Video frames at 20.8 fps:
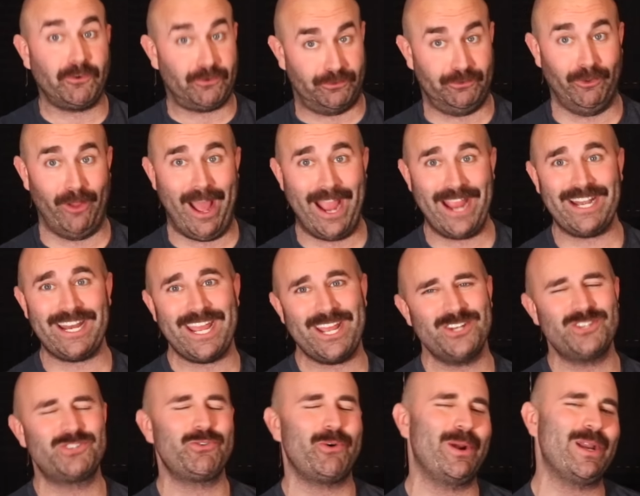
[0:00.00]
flight
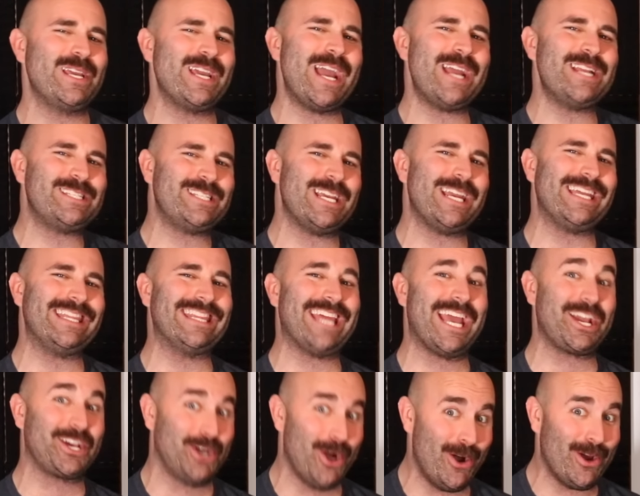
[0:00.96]
in 2018,
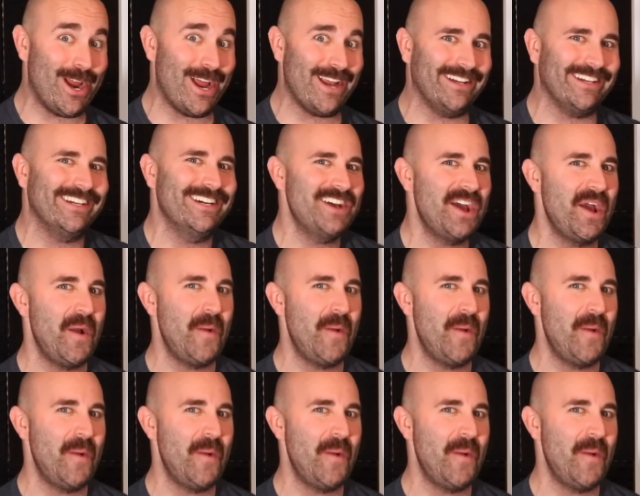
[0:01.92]
they couldn't